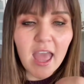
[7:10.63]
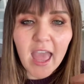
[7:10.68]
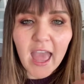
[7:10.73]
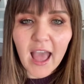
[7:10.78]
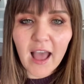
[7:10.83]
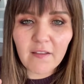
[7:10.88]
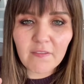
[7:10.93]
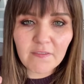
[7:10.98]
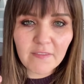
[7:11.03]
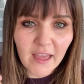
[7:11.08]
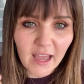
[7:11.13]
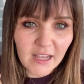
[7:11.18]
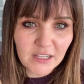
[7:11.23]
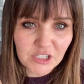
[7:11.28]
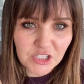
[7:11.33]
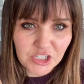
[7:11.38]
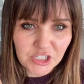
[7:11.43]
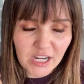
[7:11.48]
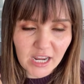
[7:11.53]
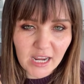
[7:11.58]
And that
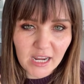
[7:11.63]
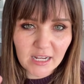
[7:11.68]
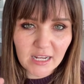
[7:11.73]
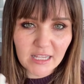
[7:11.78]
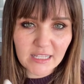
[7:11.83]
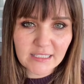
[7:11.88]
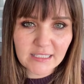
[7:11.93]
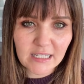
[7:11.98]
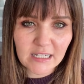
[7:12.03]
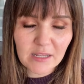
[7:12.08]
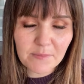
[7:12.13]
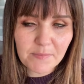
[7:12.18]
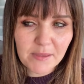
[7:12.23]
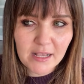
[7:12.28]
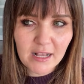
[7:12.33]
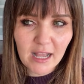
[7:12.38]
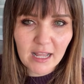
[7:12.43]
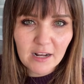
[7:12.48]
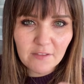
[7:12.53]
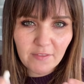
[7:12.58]
shade is gonna be
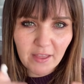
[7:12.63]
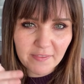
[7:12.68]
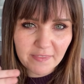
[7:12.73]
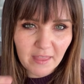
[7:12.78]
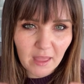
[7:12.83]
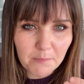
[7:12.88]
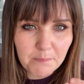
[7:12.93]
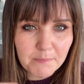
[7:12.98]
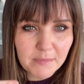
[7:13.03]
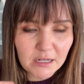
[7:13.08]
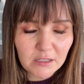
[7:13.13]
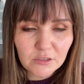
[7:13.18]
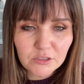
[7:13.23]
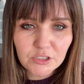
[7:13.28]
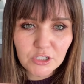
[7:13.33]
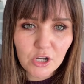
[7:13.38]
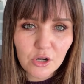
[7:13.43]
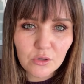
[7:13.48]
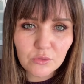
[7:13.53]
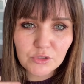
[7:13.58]
kind of like that middle
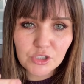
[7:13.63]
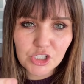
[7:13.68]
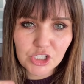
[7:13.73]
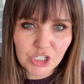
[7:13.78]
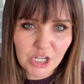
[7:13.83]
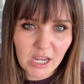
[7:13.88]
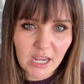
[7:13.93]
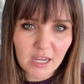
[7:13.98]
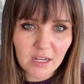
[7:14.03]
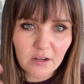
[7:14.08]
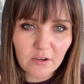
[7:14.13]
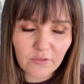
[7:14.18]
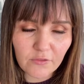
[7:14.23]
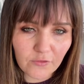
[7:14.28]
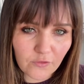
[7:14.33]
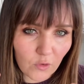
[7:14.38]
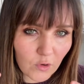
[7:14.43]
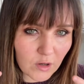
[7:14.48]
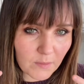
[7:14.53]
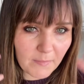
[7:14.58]
tone shade
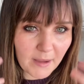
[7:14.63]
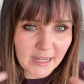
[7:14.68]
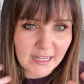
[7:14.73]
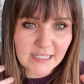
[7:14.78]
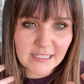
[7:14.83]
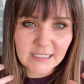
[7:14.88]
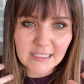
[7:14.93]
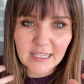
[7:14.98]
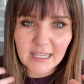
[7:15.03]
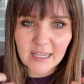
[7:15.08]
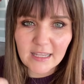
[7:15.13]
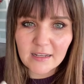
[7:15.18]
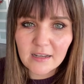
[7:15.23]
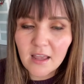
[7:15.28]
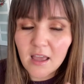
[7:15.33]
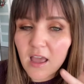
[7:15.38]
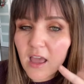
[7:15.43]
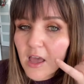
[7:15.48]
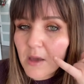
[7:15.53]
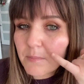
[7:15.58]
for my skin.
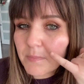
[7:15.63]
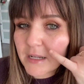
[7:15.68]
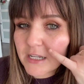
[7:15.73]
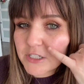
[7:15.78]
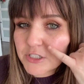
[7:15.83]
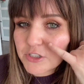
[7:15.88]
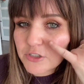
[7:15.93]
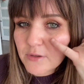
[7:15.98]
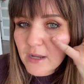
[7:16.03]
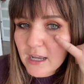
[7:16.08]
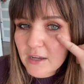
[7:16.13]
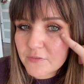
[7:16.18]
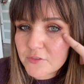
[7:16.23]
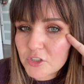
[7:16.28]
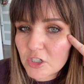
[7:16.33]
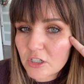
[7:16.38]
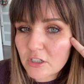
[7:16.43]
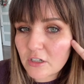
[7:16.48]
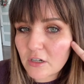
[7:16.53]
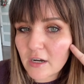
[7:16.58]
But I do have
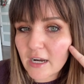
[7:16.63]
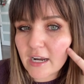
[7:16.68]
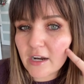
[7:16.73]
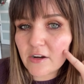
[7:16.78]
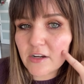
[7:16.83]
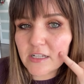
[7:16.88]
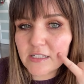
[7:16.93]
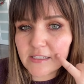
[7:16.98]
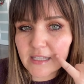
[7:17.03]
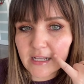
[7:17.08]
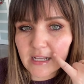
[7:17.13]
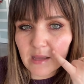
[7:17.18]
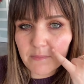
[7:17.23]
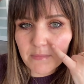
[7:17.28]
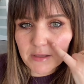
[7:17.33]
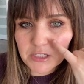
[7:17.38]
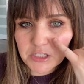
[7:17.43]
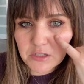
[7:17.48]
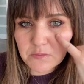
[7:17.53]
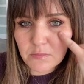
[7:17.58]
darker areas, like I
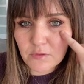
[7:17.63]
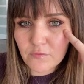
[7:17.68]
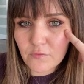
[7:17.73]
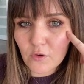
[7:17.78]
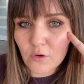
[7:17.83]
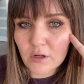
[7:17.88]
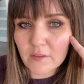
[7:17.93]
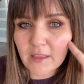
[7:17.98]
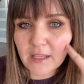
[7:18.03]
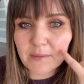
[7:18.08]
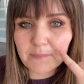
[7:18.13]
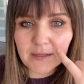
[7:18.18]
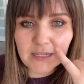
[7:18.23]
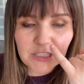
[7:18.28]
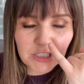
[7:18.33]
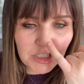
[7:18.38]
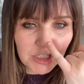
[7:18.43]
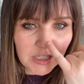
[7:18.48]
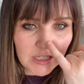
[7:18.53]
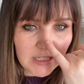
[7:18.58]
mentioned before, like my
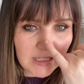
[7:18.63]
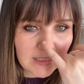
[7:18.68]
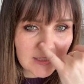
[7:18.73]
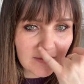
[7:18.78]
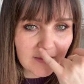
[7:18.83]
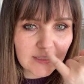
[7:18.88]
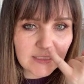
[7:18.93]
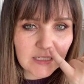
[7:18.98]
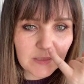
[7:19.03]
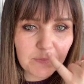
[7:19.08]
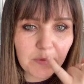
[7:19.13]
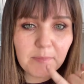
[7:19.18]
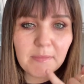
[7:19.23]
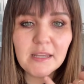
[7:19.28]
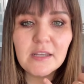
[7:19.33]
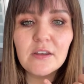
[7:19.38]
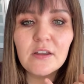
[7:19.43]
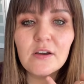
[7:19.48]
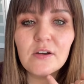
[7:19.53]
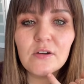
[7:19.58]
cheeks and the tip of
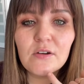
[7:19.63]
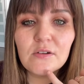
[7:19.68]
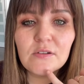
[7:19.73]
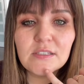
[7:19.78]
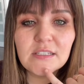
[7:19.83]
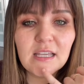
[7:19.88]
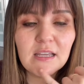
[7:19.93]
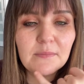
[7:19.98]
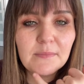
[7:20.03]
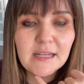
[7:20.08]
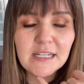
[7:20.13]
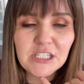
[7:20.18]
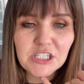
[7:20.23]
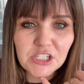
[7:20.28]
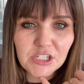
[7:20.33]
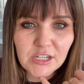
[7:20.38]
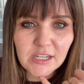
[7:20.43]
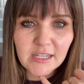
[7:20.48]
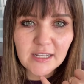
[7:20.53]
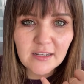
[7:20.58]
my nose and my
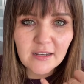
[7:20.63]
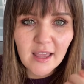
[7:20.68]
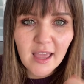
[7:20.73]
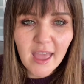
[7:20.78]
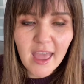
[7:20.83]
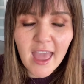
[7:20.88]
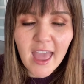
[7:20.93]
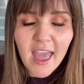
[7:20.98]
chin.